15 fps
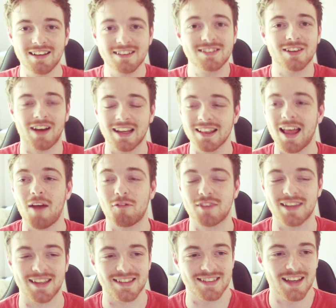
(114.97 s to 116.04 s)
So I
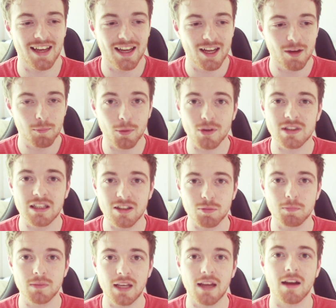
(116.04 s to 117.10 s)
left it. But this
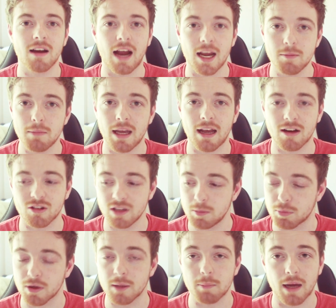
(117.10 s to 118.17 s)
year, I may actually
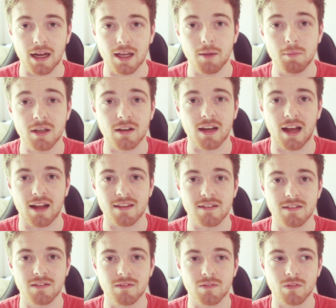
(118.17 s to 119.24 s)
bring back a
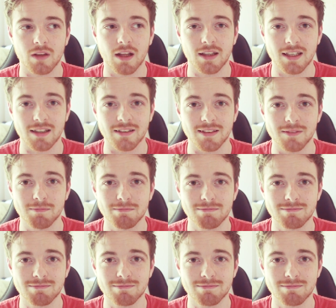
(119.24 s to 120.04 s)
meerkat illegally.